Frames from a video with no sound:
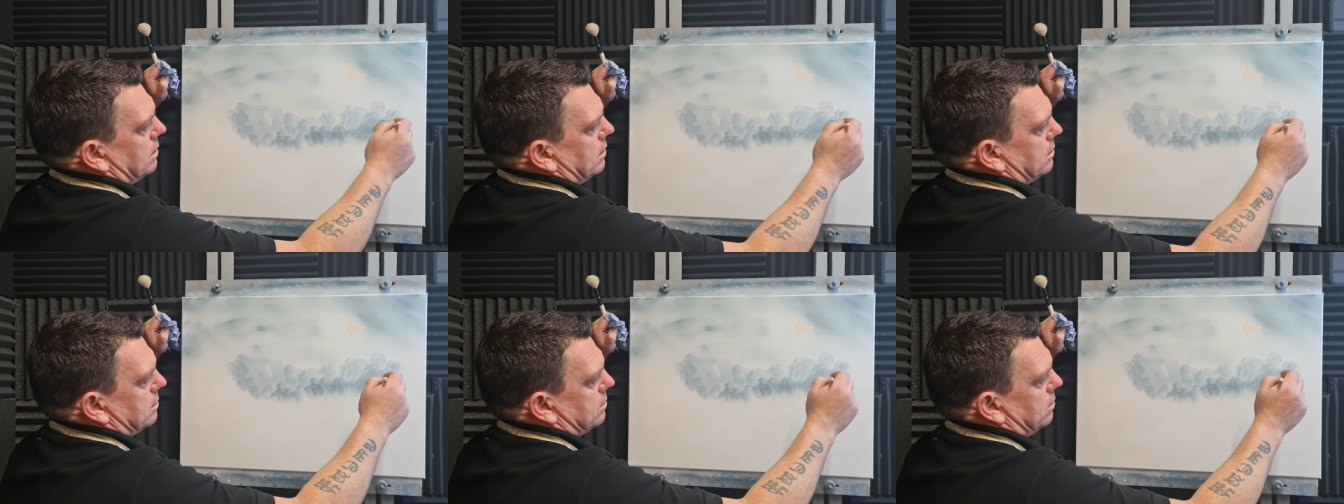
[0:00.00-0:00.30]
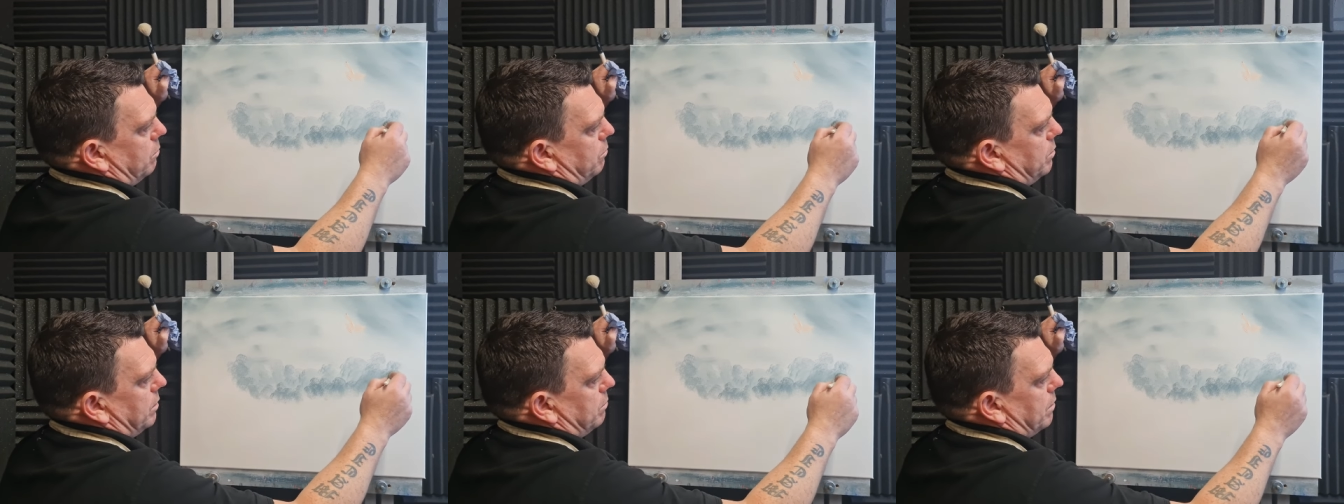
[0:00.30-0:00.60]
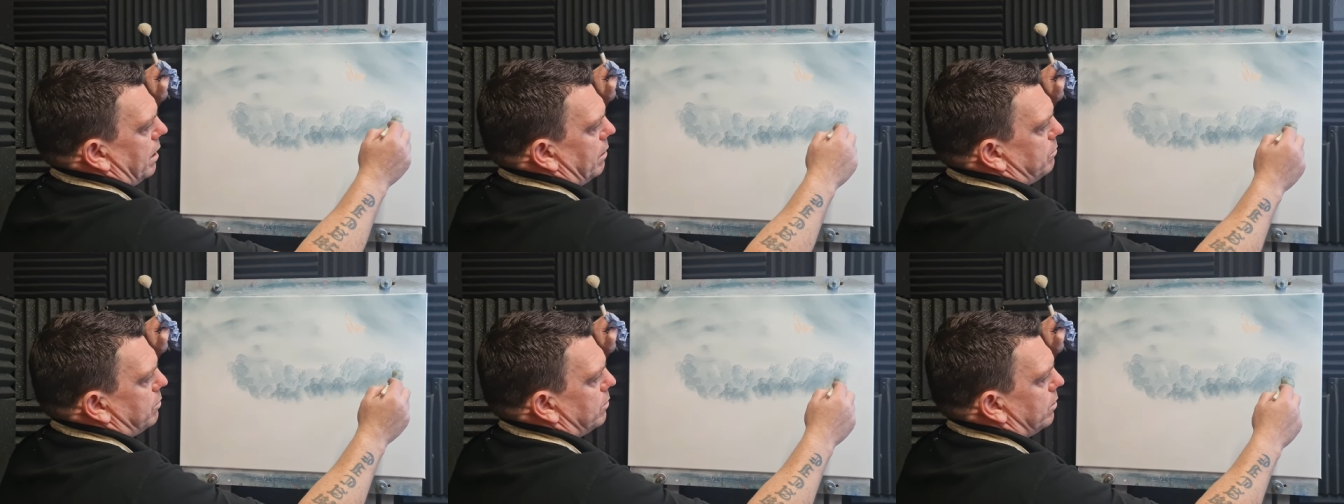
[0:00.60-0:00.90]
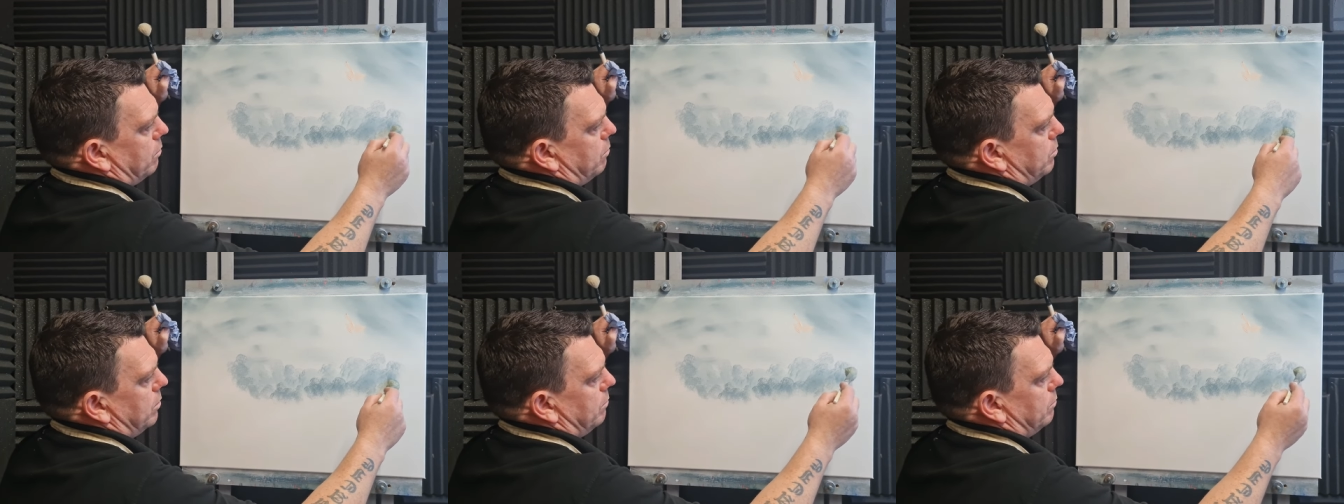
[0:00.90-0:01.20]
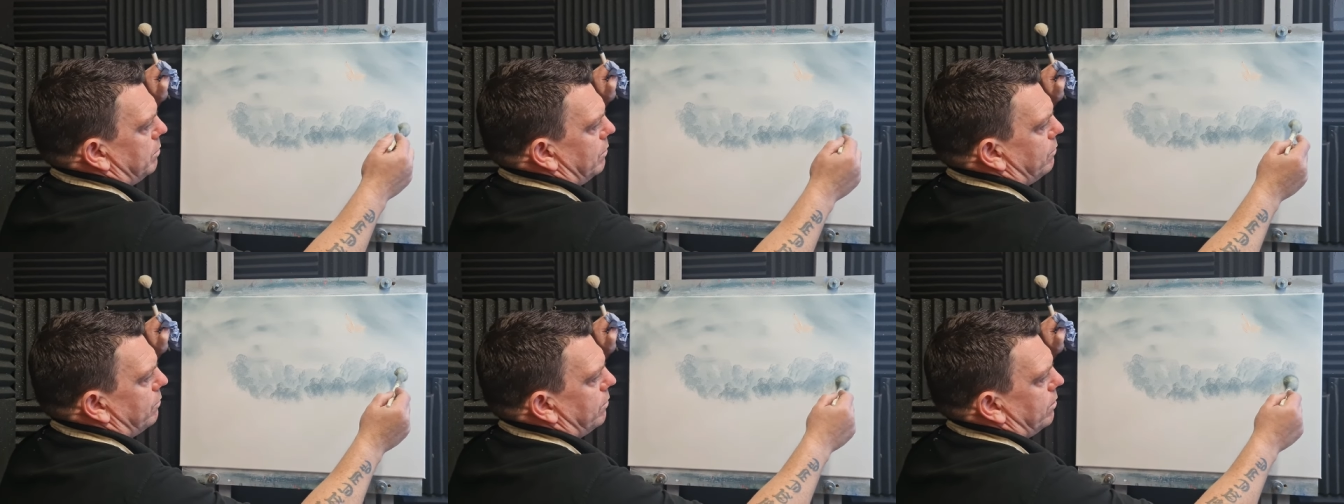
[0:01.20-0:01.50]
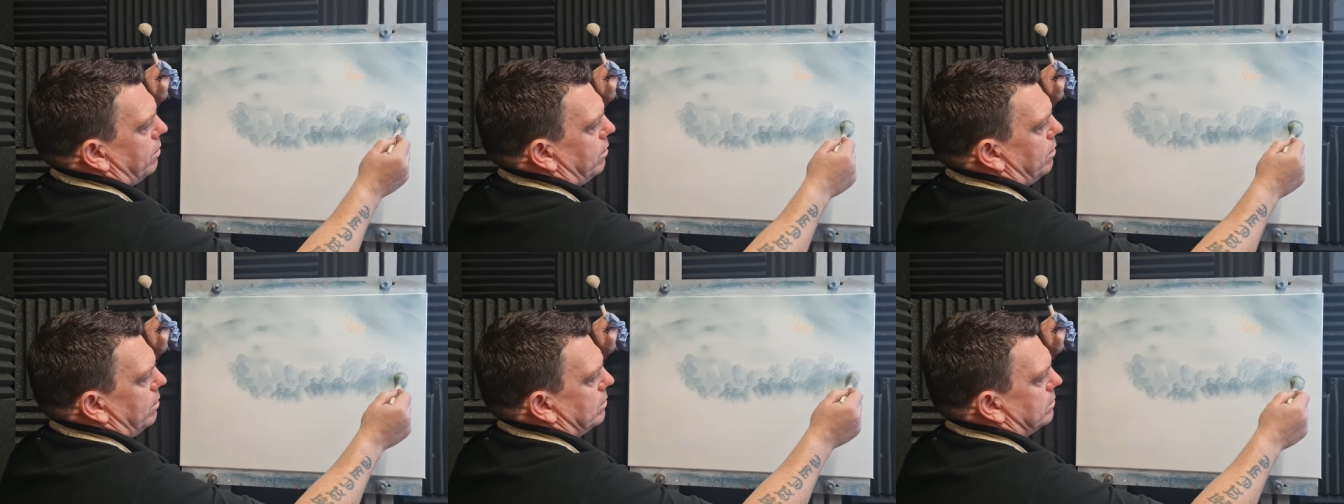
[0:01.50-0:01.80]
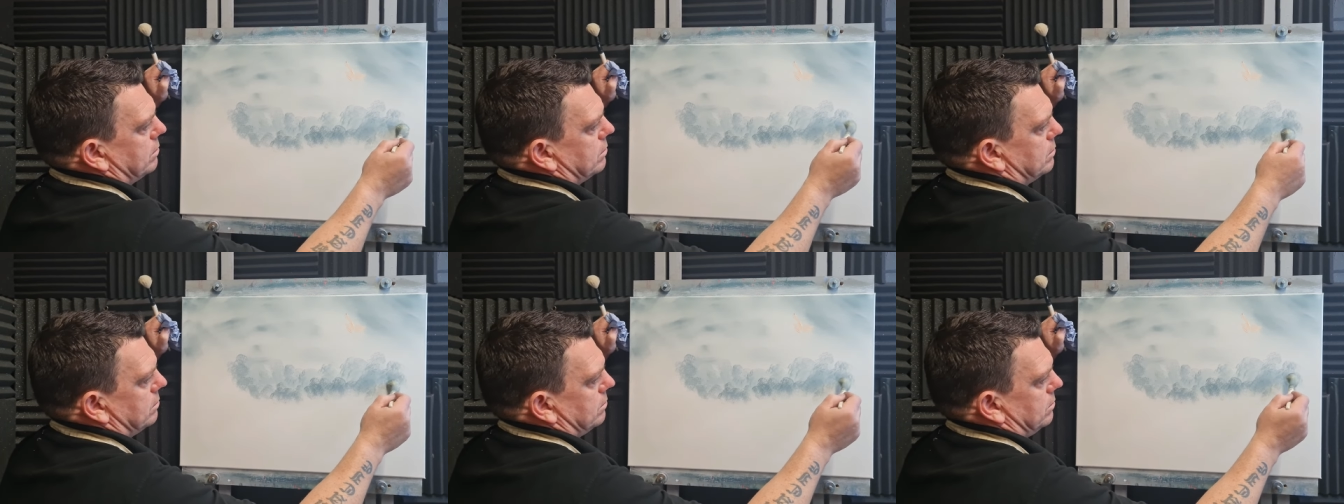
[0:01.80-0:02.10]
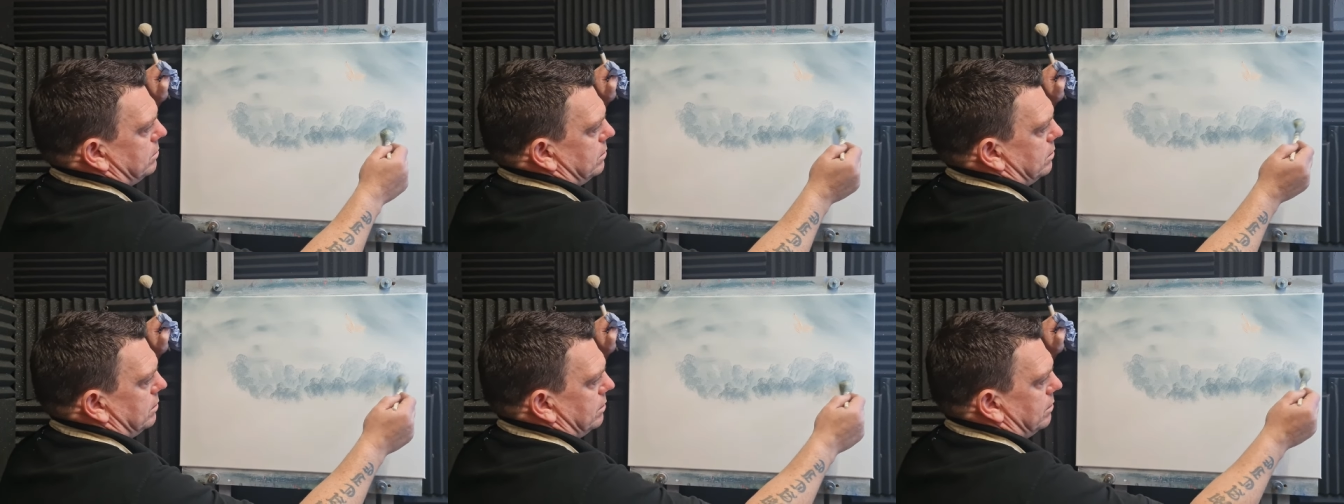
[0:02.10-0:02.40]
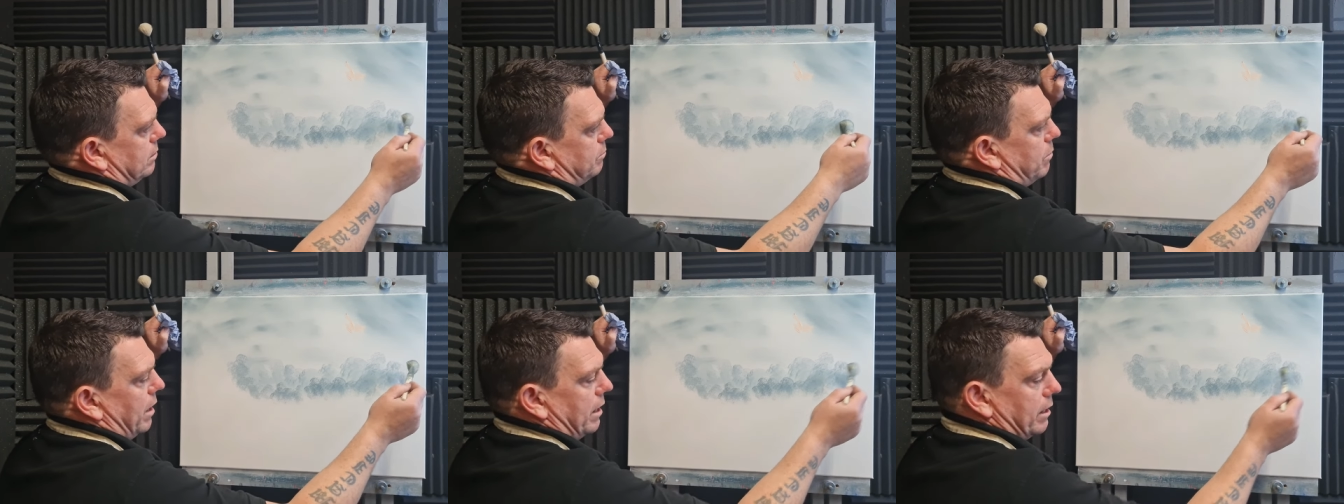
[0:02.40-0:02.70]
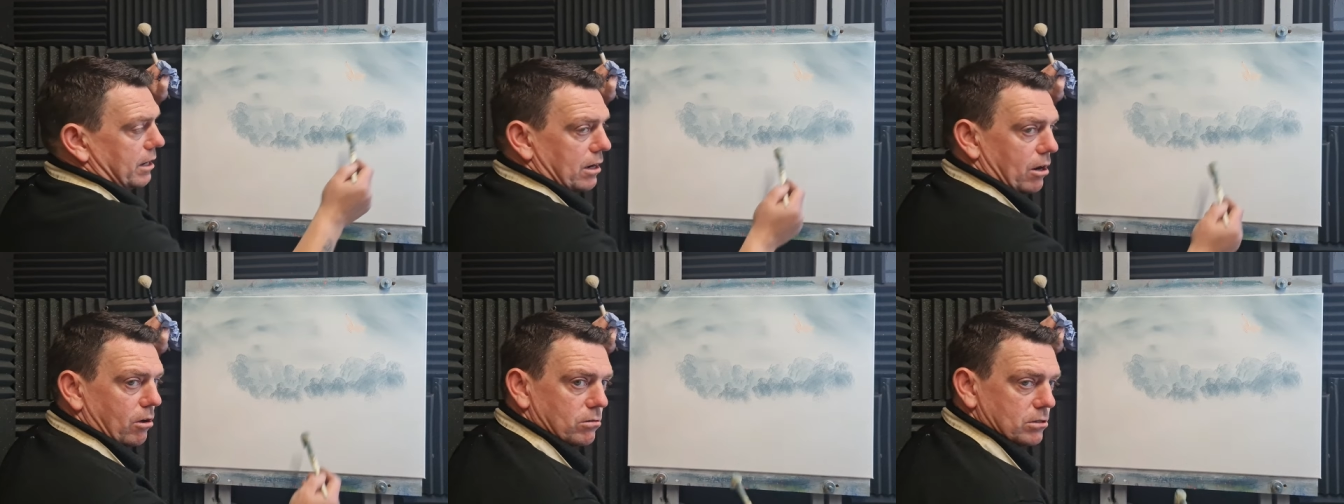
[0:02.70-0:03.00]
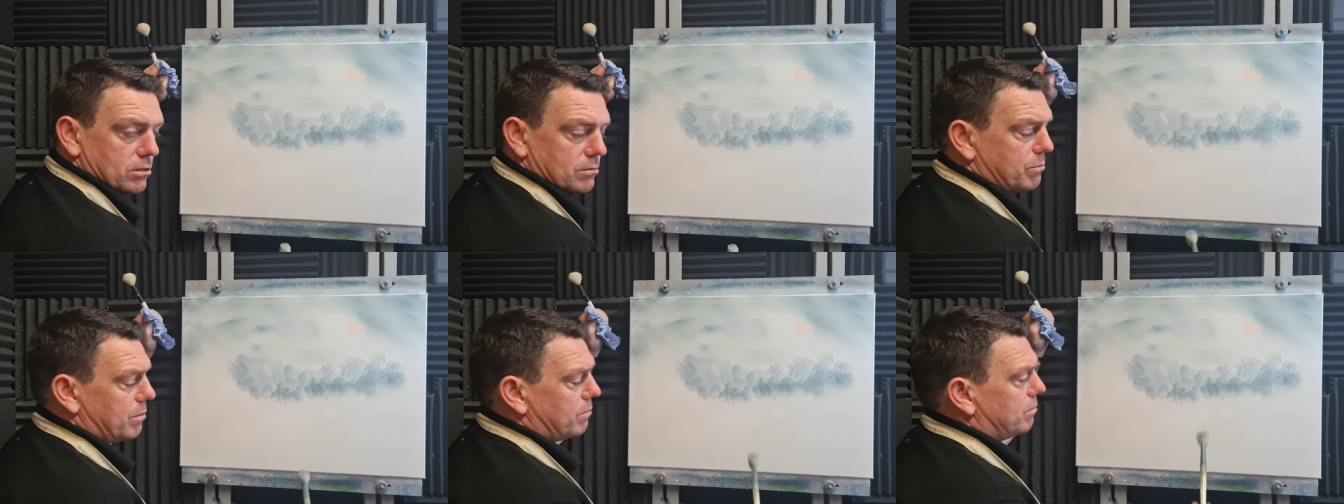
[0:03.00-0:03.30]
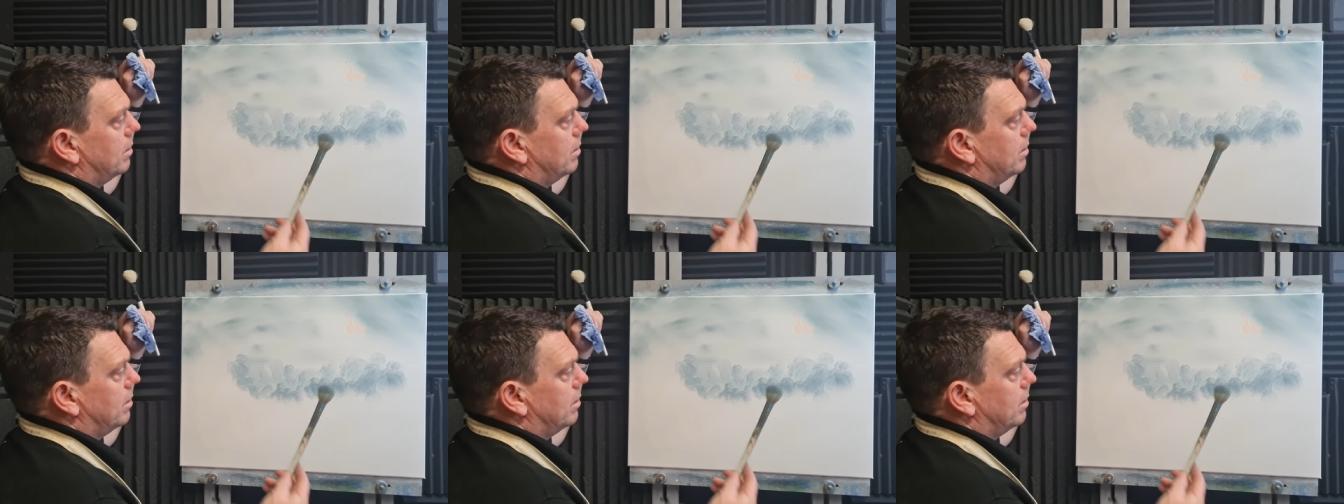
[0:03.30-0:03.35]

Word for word: It's not been my problem before. Paint closed.